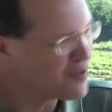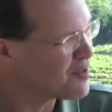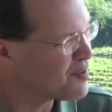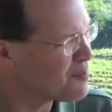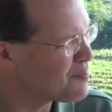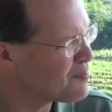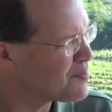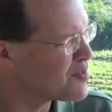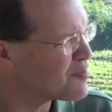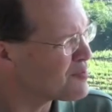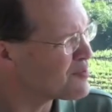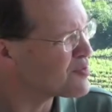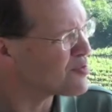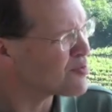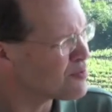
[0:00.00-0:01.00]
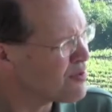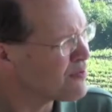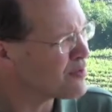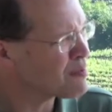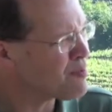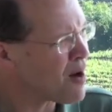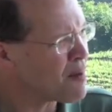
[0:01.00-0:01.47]
with a
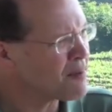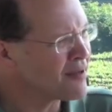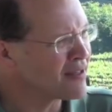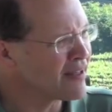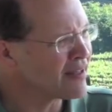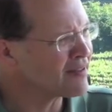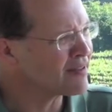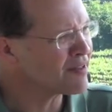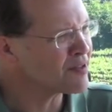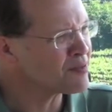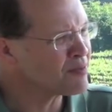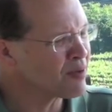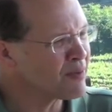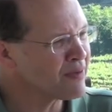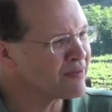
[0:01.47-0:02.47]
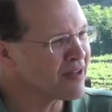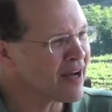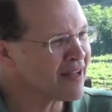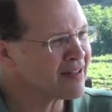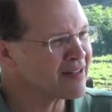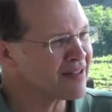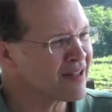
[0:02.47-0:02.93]
terrific property like this, where we've
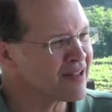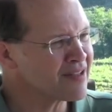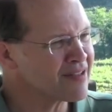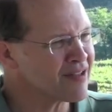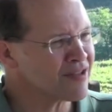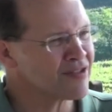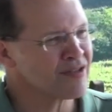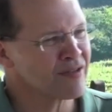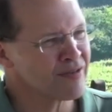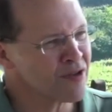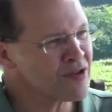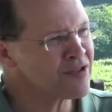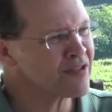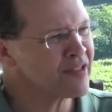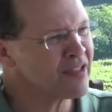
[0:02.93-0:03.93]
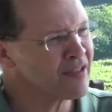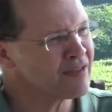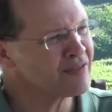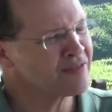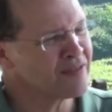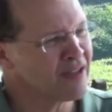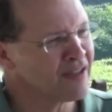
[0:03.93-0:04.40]
got such diversity
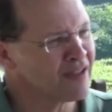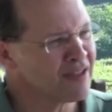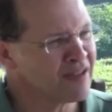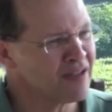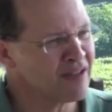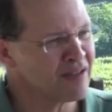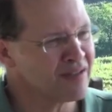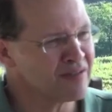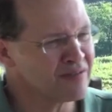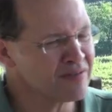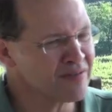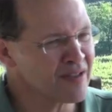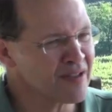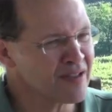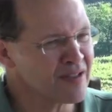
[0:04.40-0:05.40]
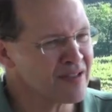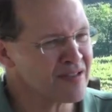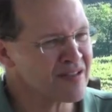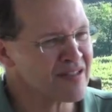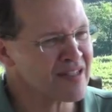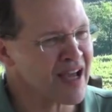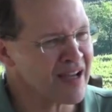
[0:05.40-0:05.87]
of
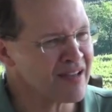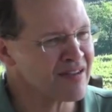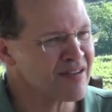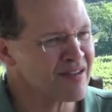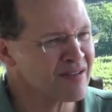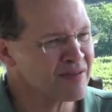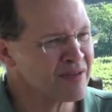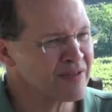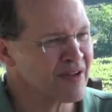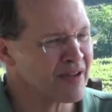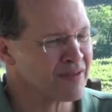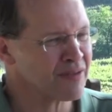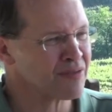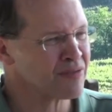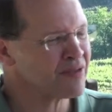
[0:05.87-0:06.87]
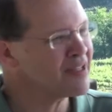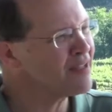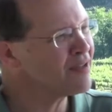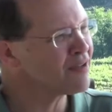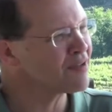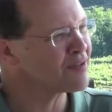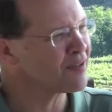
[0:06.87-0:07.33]
sites. We've got
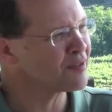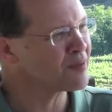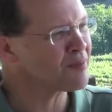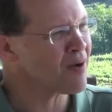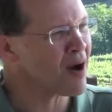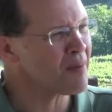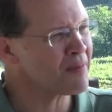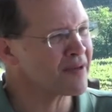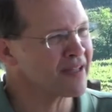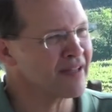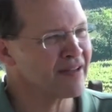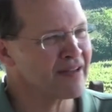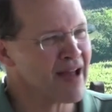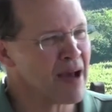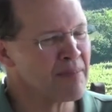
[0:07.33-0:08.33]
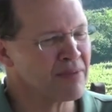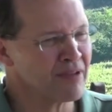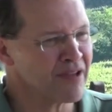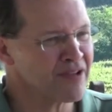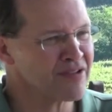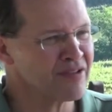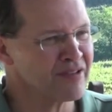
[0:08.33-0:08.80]
3 hills on the property and an
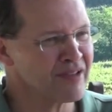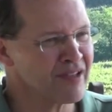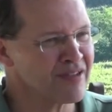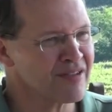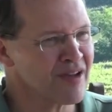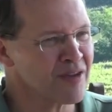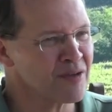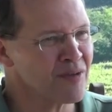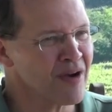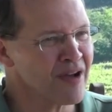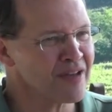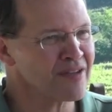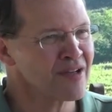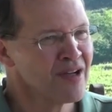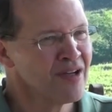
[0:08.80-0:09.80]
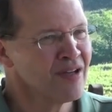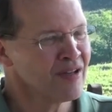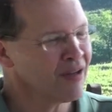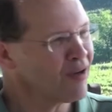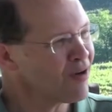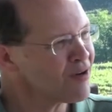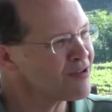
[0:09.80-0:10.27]
appellation that's otherwise
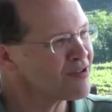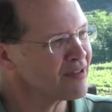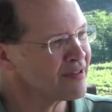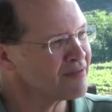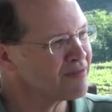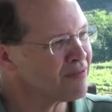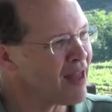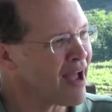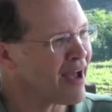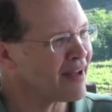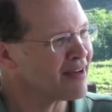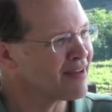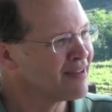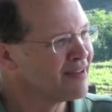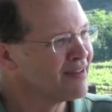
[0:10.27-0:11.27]
largely flat.